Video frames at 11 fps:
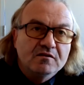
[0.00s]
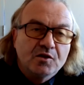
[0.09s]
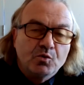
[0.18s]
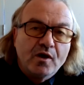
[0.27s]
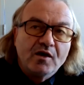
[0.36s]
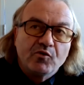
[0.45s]

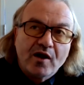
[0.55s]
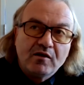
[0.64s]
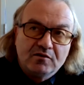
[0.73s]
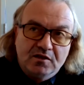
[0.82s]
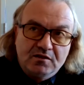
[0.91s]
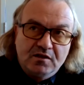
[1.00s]
The way
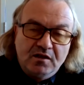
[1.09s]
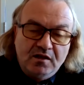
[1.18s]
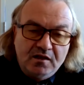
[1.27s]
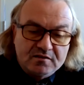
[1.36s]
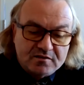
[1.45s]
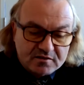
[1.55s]
around it
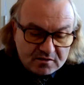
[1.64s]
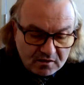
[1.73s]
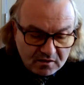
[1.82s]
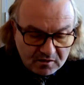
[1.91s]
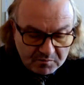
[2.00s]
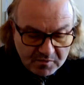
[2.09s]
is
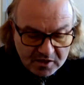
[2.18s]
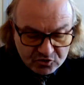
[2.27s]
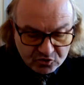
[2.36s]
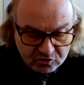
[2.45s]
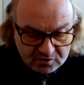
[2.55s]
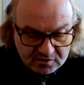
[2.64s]
make
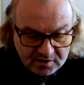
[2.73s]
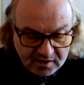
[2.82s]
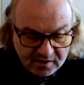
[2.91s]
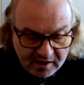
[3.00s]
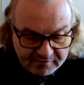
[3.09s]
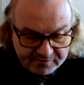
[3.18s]
sure that
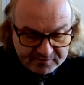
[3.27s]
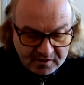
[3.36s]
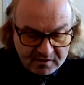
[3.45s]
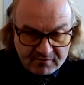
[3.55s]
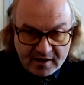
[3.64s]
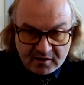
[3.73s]
they have
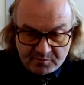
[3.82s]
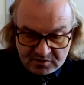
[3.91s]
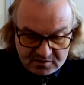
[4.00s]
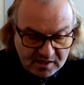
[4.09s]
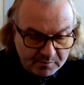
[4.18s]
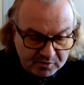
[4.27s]
their
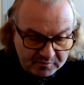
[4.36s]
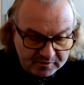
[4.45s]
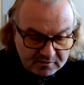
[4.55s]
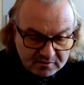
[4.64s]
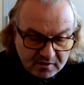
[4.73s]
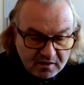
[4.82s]
vitamin
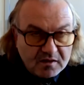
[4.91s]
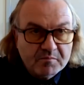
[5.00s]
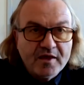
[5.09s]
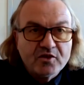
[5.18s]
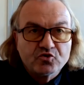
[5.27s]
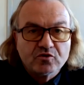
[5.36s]
supplement,
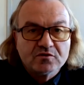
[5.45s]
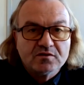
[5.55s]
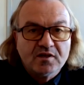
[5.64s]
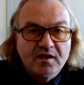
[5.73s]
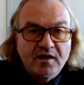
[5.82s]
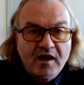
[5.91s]
make sure
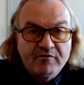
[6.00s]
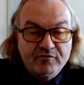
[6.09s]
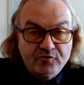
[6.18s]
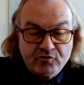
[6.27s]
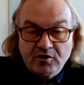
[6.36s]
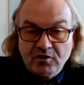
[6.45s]
that they have
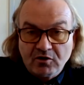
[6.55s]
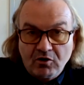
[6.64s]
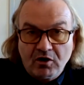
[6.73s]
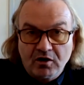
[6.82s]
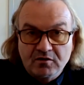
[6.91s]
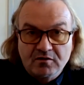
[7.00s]
a really
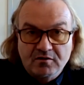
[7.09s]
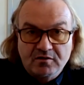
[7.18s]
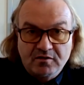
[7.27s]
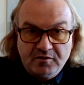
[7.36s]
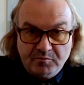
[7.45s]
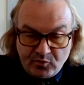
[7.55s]

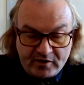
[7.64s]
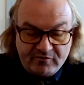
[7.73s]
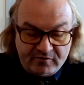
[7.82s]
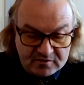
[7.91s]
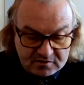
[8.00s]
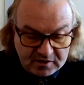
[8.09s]
hearty
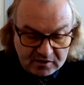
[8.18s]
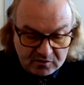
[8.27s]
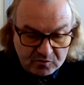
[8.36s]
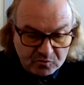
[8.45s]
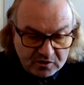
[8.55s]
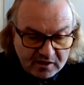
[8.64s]
breakfast.
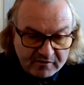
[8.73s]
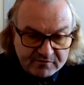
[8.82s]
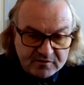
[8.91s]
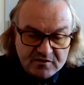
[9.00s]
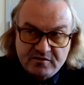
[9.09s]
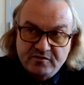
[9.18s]
And we
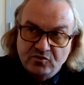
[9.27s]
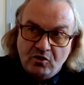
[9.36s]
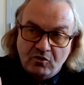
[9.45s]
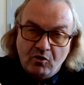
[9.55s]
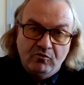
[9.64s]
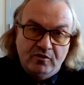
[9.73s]
have this
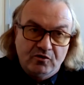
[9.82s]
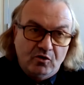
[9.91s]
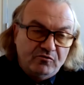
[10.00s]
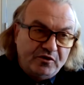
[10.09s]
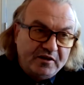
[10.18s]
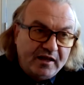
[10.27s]
talk over and
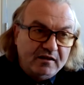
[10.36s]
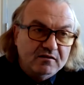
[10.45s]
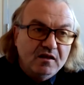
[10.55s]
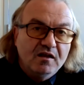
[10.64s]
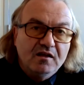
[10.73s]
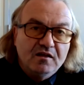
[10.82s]
over
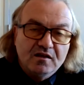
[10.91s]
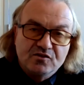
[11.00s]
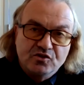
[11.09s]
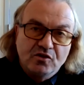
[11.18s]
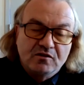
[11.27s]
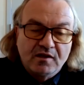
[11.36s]
again.
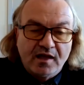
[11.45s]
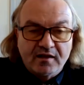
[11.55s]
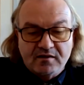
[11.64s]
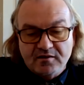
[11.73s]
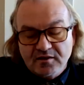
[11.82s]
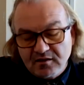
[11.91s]
It's not
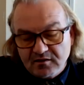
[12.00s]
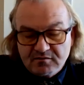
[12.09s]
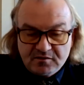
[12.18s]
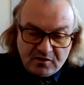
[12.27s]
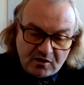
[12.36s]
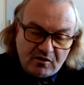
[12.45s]
like,
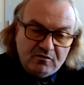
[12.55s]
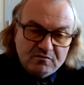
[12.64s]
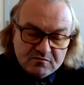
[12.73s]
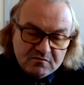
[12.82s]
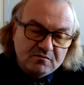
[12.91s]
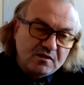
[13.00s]
you
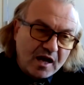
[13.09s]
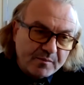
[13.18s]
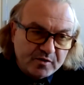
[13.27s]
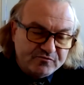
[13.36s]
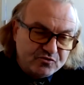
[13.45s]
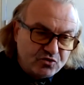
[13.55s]
know,
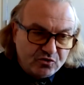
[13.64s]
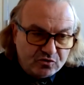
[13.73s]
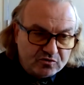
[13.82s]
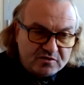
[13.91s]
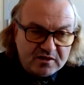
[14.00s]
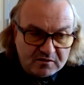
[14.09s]
cup of
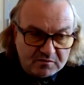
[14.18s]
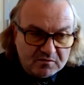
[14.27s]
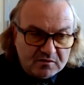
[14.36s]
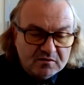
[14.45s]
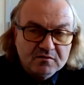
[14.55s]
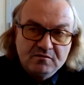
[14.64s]
juice and
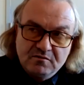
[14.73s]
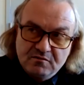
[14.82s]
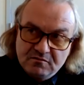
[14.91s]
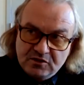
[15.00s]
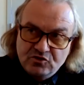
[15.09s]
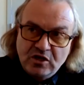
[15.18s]

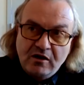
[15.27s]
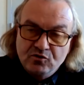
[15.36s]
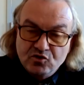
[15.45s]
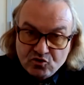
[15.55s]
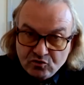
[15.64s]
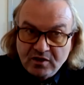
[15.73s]
the child
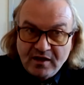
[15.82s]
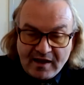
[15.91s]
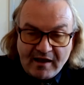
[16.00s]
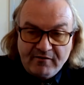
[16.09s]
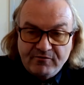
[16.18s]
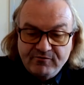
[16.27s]
should
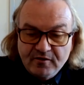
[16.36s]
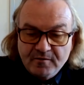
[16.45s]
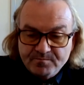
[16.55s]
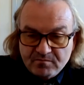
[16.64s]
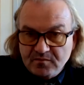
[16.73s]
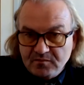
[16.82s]
have,
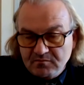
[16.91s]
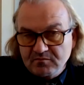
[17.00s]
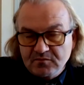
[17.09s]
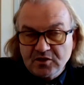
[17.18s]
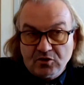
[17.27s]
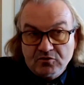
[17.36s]

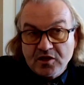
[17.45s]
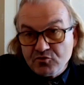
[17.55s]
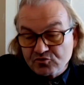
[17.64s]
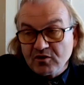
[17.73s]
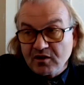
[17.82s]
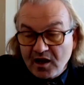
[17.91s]
you know, they're
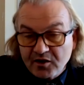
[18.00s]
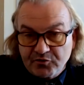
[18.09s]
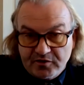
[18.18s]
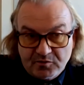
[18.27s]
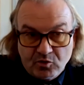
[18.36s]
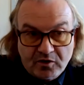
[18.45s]
usually
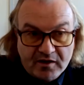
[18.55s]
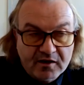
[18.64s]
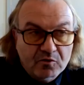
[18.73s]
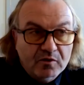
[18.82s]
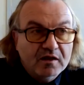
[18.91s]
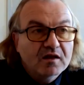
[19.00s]
hungry in the morning
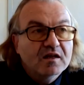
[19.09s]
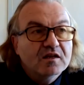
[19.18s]
anyway.